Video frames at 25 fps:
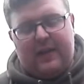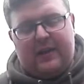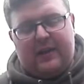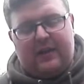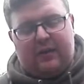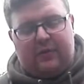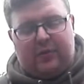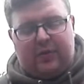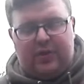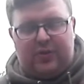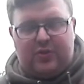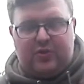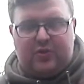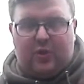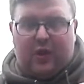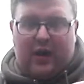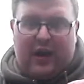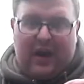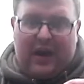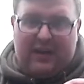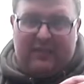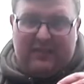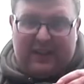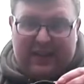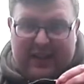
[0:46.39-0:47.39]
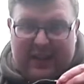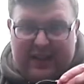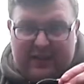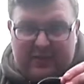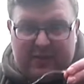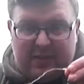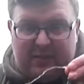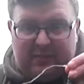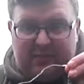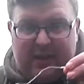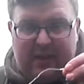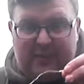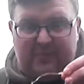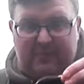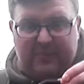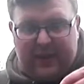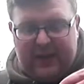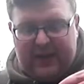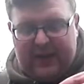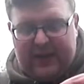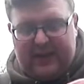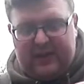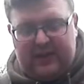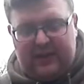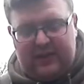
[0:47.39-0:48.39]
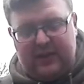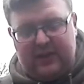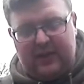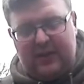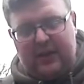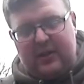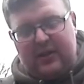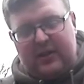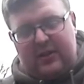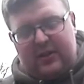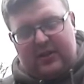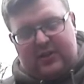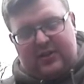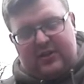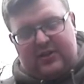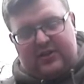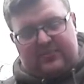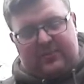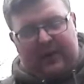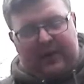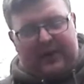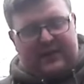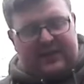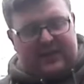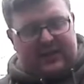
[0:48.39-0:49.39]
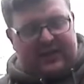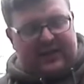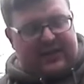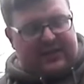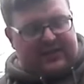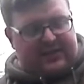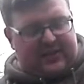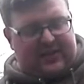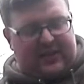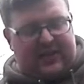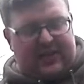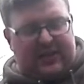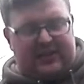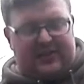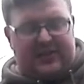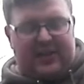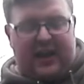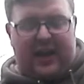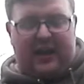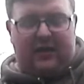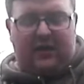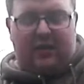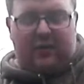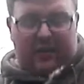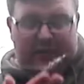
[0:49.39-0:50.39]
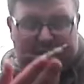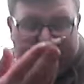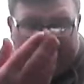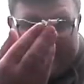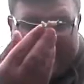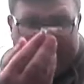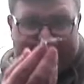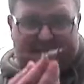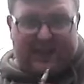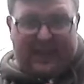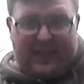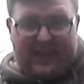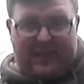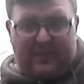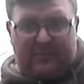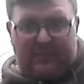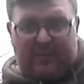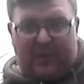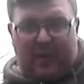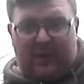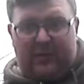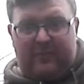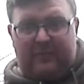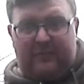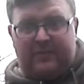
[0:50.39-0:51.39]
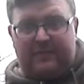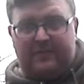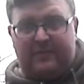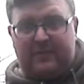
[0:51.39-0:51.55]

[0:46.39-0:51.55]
Now I use quite a heavy lead when I'm dead baiting, because basically as I cast it out, I want that lead to hit the bottom,